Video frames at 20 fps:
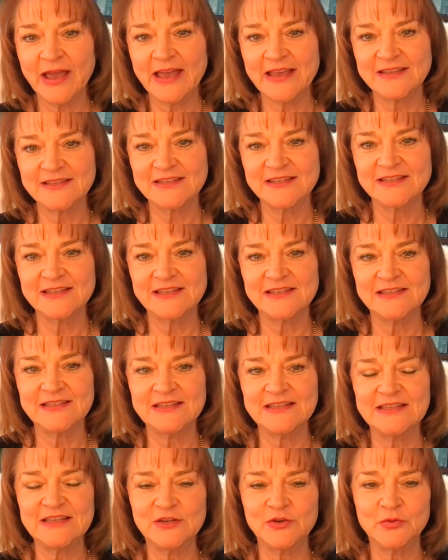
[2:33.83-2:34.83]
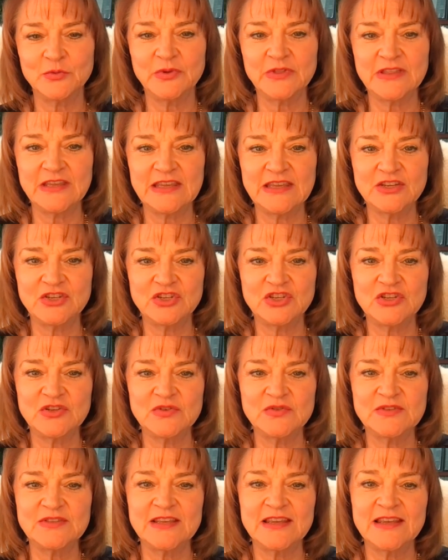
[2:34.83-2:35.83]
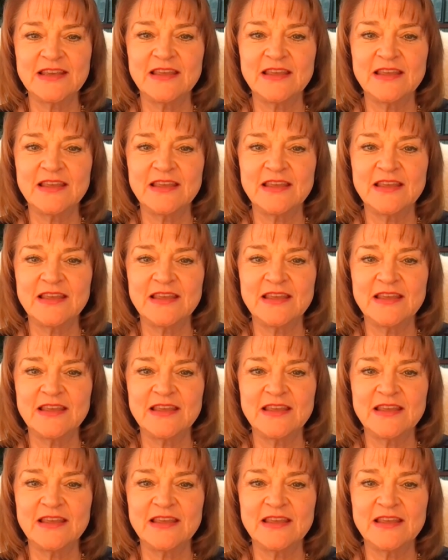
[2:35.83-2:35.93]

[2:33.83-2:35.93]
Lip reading: asks us to deal with the issues